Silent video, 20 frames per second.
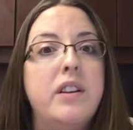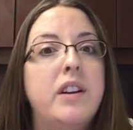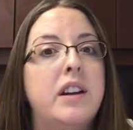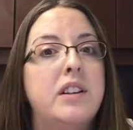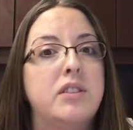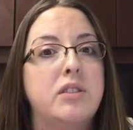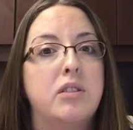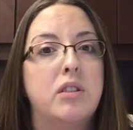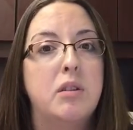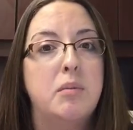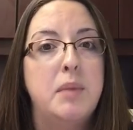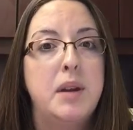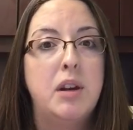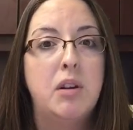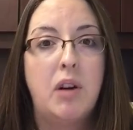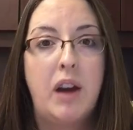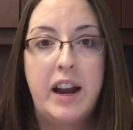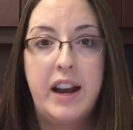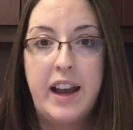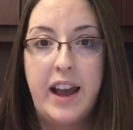you guys are going to be
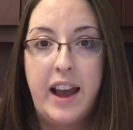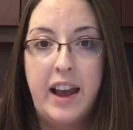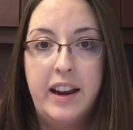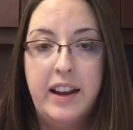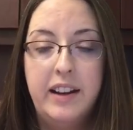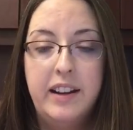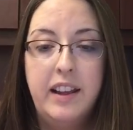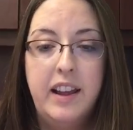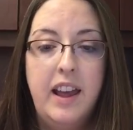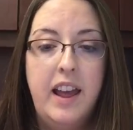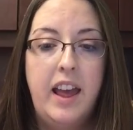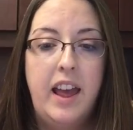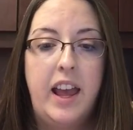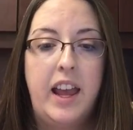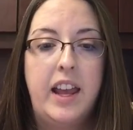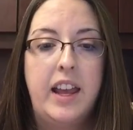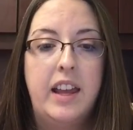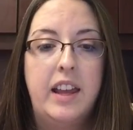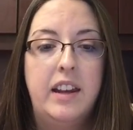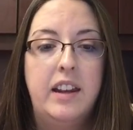great at it,
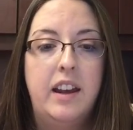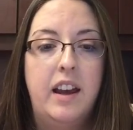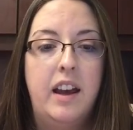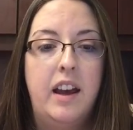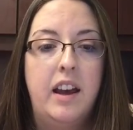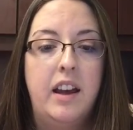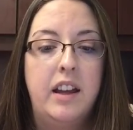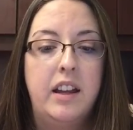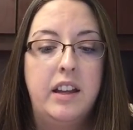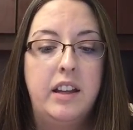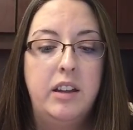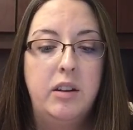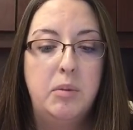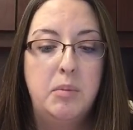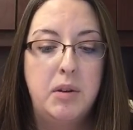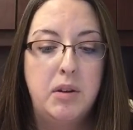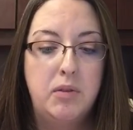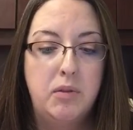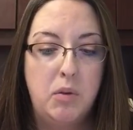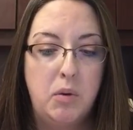and
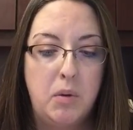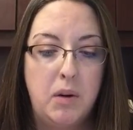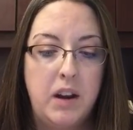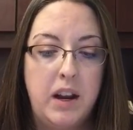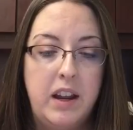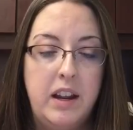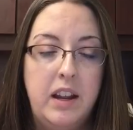you'll move forward.